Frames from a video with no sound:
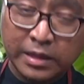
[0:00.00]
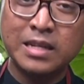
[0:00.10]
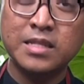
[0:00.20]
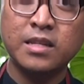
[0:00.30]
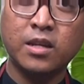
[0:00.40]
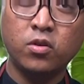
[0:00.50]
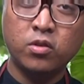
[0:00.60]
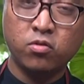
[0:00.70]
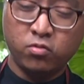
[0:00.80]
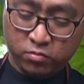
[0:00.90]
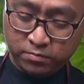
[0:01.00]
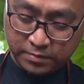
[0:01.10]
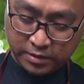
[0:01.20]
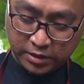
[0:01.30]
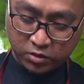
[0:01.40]
next thing that you need to do
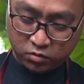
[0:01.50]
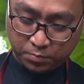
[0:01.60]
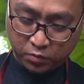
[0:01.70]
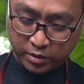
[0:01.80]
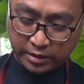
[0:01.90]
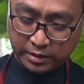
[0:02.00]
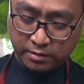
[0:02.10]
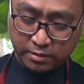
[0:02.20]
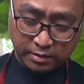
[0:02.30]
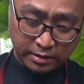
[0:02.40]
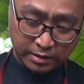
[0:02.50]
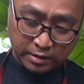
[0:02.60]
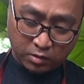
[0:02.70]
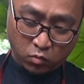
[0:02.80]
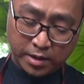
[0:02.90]
is to put in
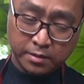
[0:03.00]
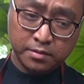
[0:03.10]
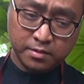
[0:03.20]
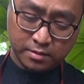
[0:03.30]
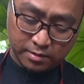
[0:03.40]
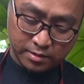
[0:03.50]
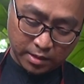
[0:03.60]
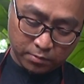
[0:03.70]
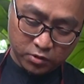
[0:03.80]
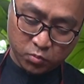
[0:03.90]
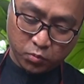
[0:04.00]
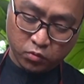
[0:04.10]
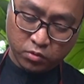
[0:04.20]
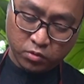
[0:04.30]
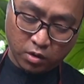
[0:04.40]
1
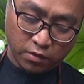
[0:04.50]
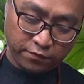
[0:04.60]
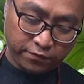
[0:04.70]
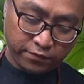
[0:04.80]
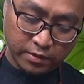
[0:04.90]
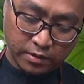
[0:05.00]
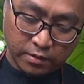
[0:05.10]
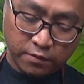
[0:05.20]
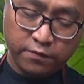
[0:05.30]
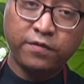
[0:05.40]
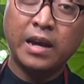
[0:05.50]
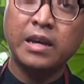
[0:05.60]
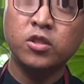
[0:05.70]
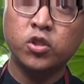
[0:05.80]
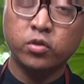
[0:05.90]
tablespoon of
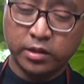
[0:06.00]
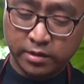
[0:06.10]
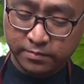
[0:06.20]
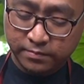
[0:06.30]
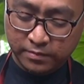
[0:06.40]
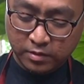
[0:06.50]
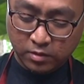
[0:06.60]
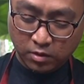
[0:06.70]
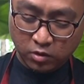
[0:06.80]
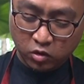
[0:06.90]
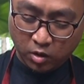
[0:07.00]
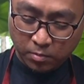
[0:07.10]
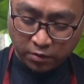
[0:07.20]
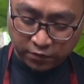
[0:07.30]
fine sugar on top of